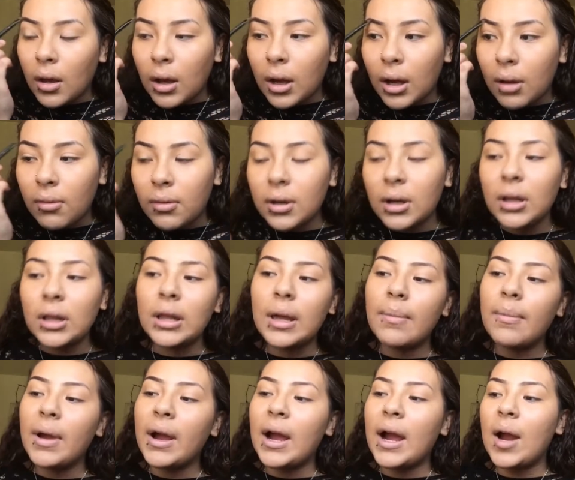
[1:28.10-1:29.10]
I want to
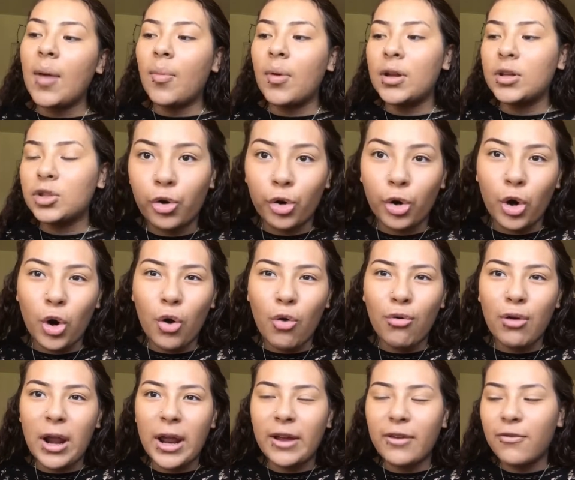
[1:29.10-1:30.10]
let my eyebrows grow
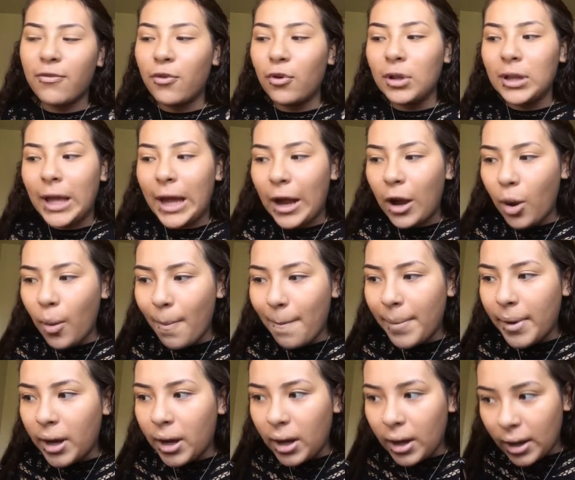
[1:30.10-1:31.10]
like full
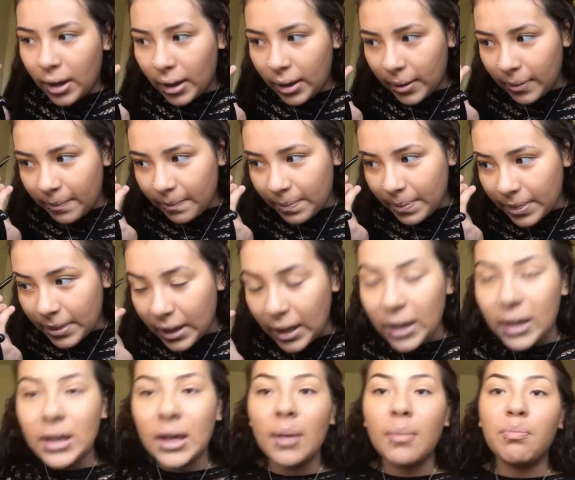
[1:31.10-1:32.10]
out, but
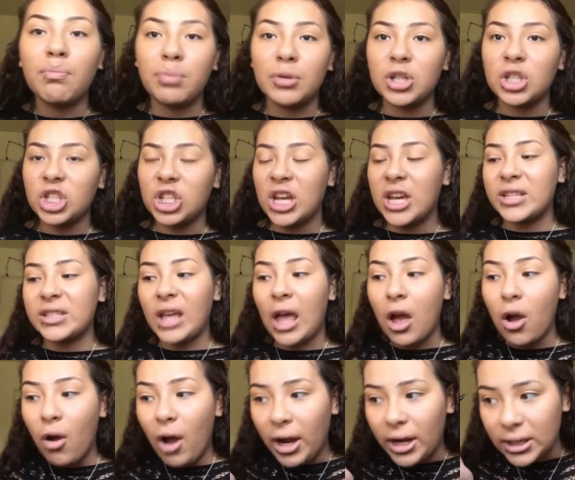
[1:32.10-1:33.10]
they get bushy as
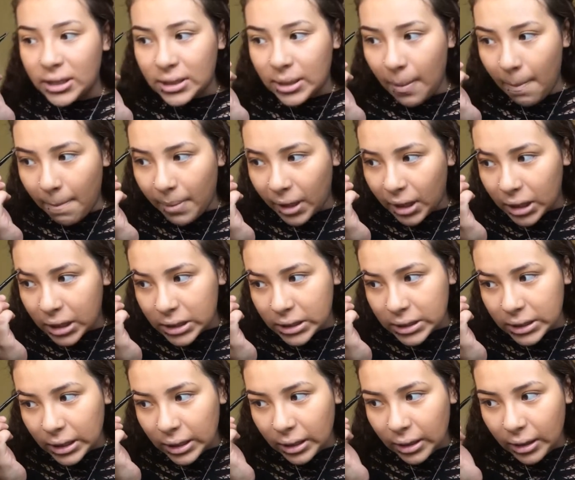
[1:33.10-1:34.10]
hell, and it's
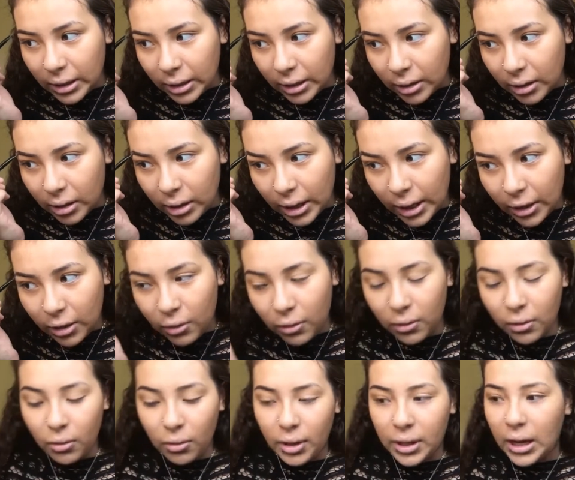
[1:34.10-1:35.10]
embarrassing like
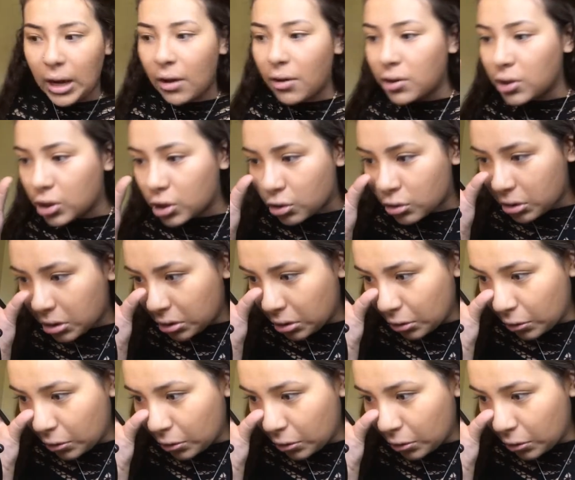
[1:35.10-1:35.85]
going out on the street, you